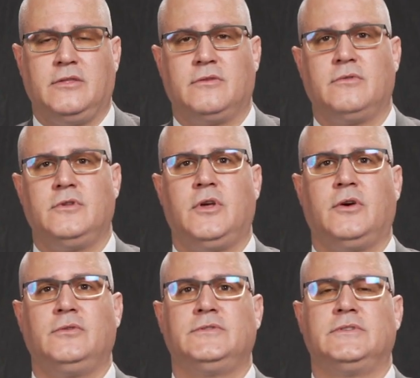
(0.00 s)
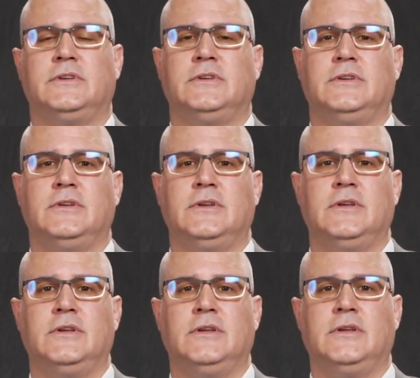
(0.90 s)
in through the nose
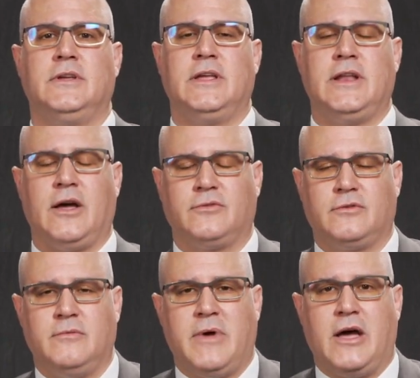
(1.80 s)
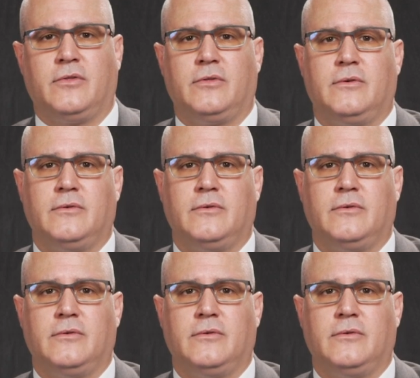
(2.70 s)
and out through the mouth.